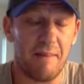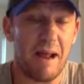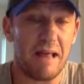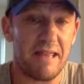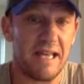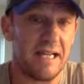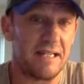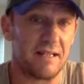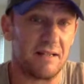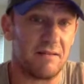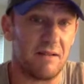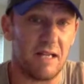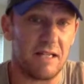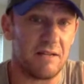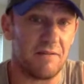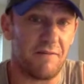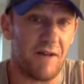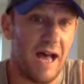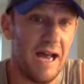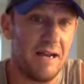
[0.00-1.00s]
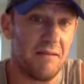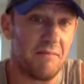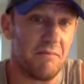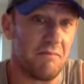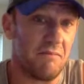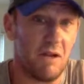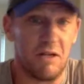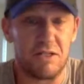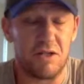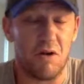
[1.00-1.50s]
I mean, I think it's
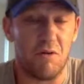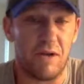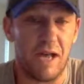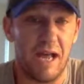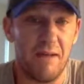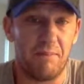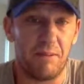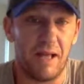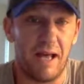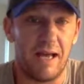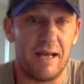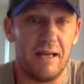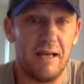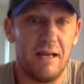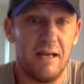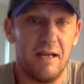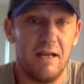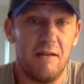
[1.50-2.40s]
an okay play,